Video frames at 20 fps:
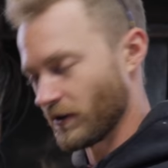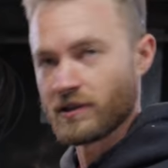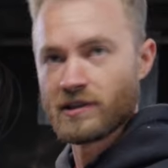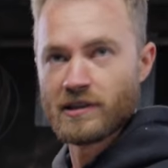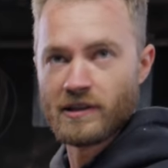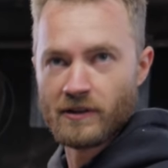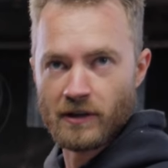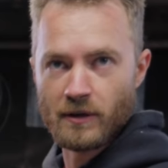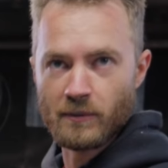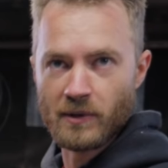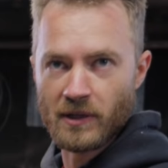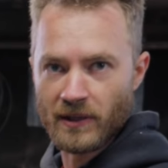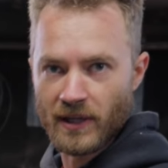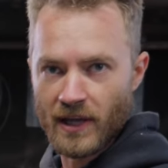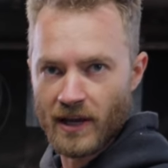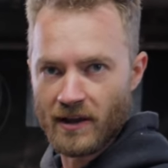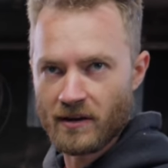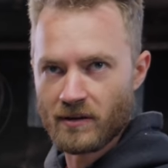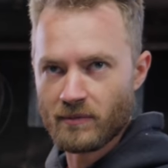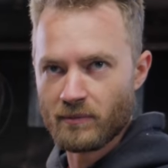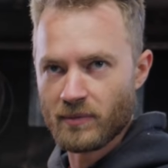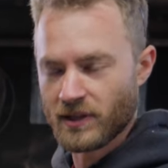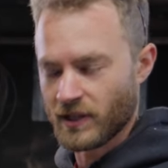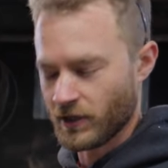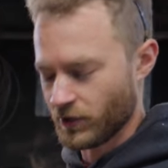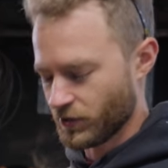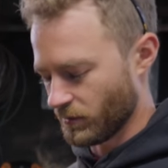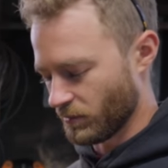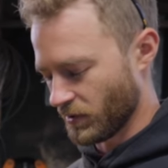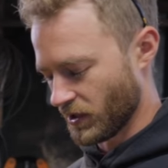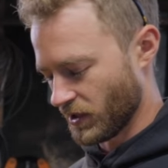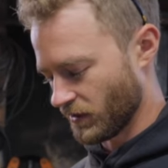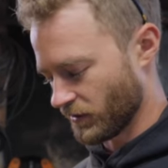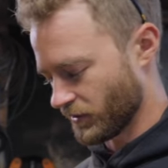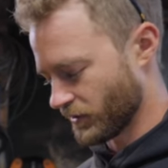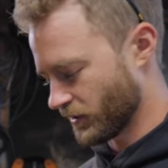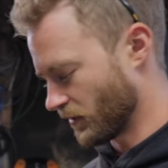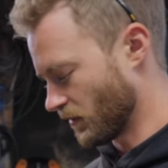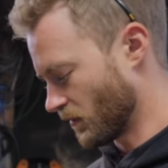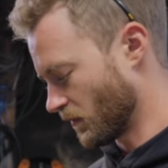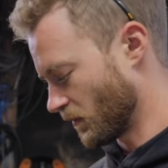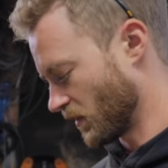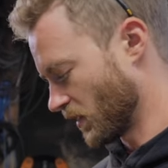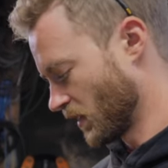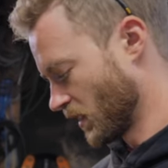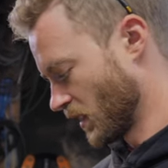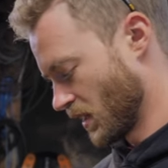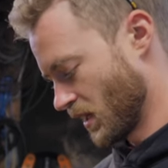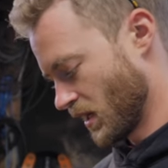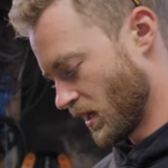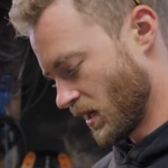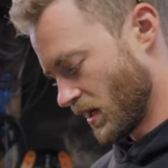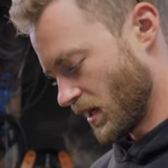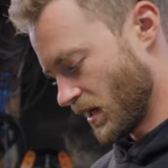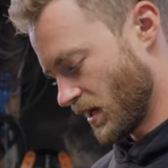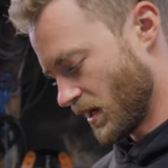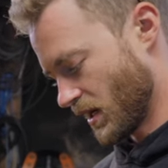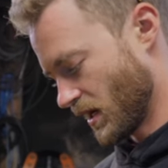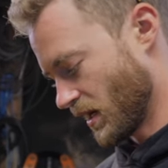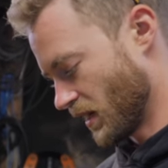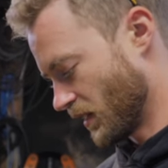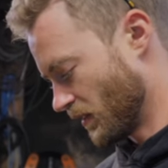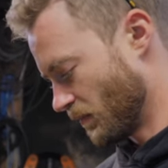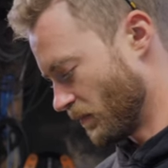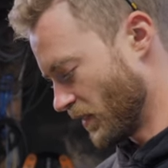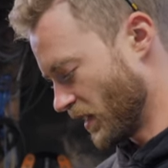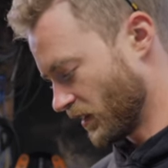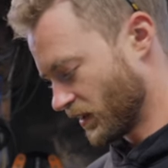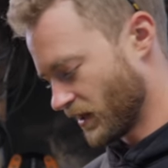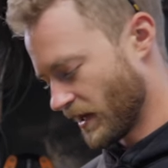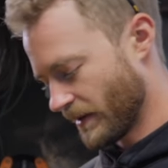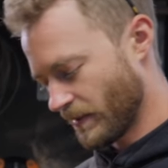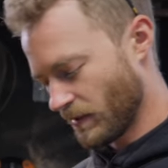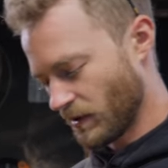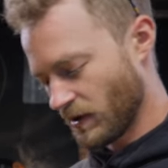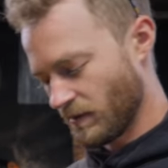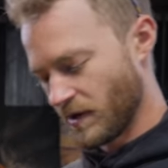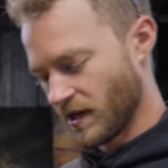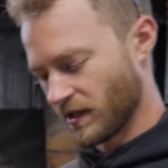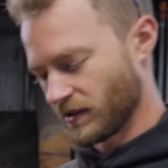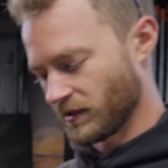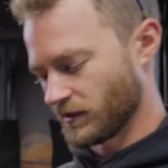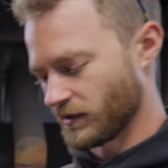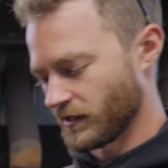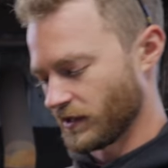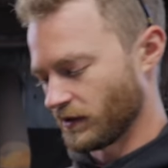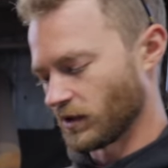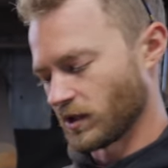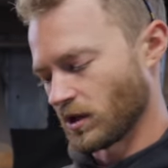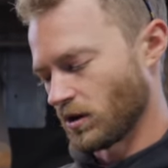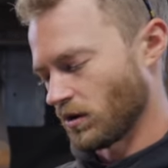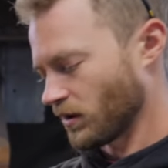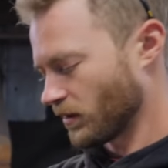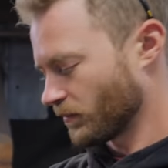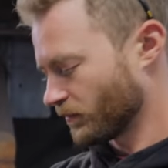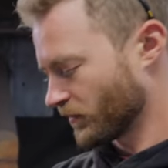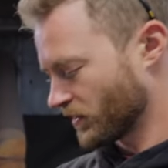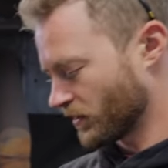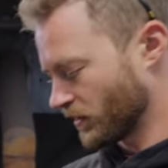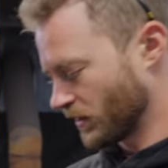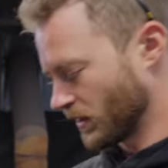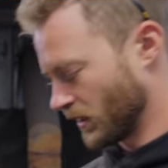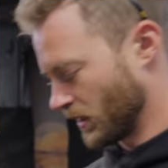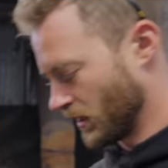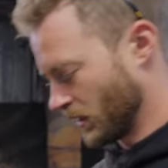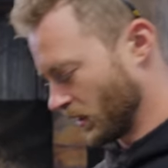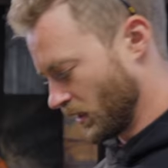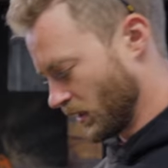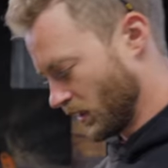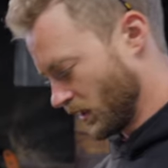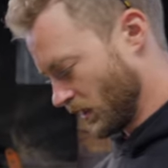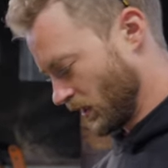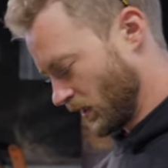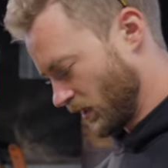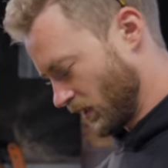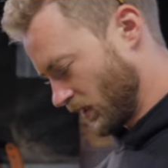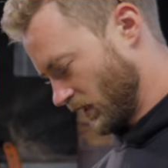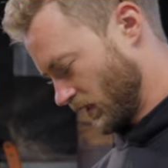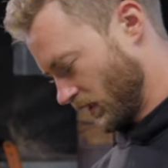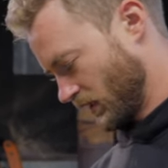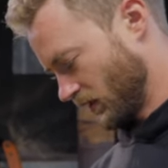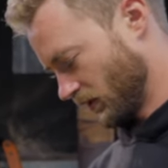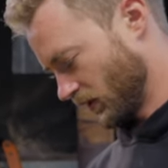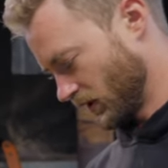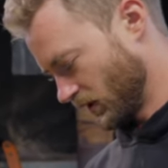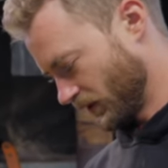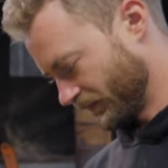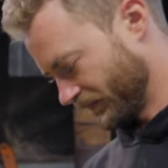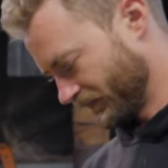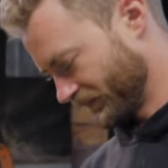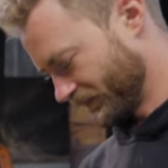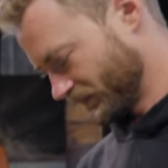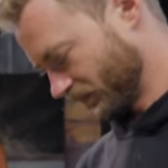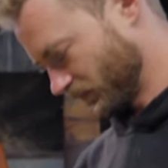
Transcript: our steering wheel yet, but that should be here soon. Uh, in the meantime, I'm going to make the steering arms, the little